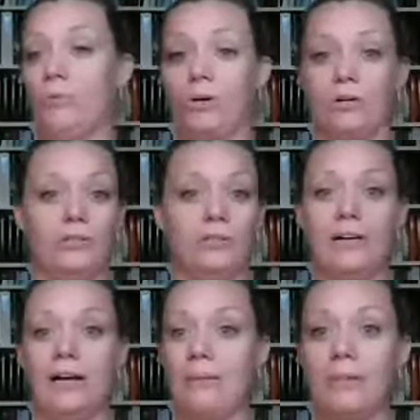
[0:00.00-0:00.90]
world,
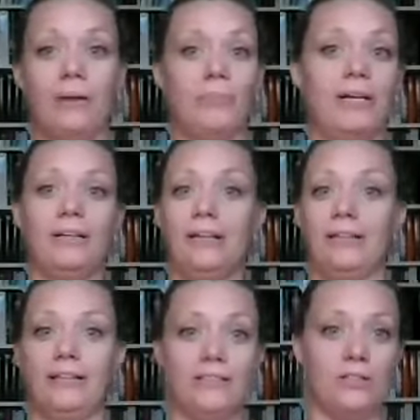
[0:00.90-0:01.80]
I'm coming
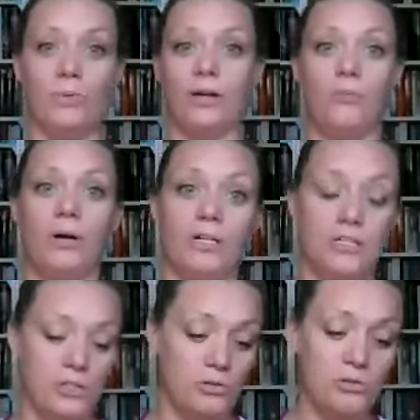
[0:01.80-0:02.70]
and this is what I want to
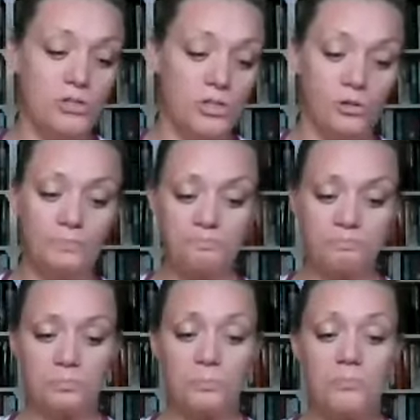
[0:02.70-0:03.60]
do. So
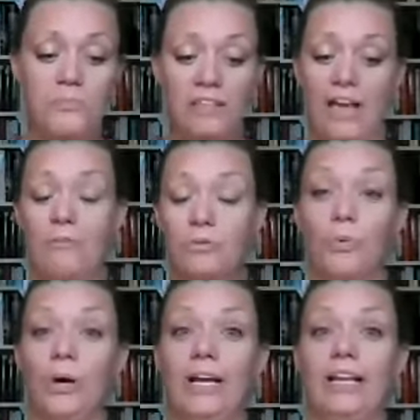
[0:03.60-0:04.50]
that was
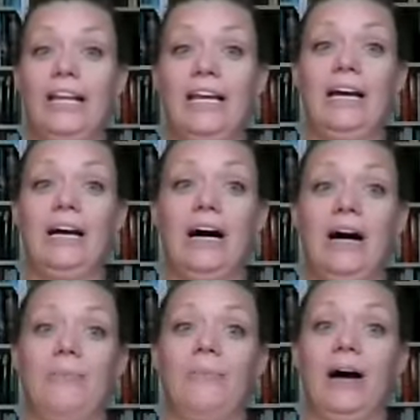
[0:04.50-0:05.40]
what
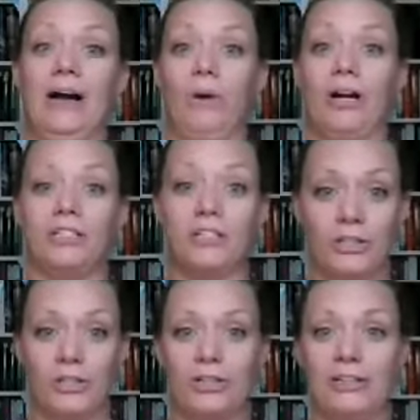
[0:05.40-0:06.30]
um, I wanted to
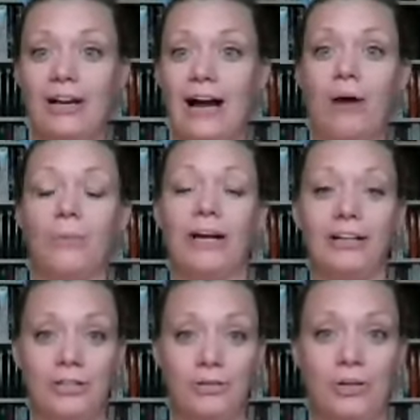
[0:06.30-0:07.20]
learn. How am I going
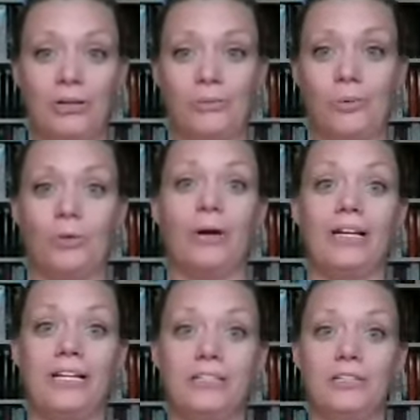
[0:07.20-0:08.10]
to do it and what do I
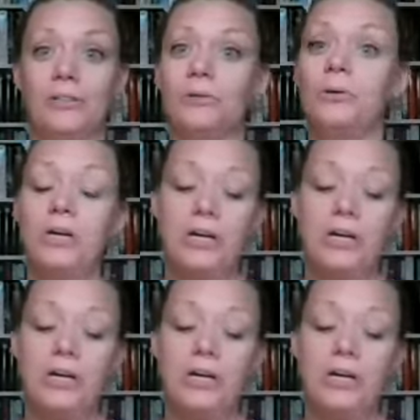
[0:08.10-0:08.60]
need to do?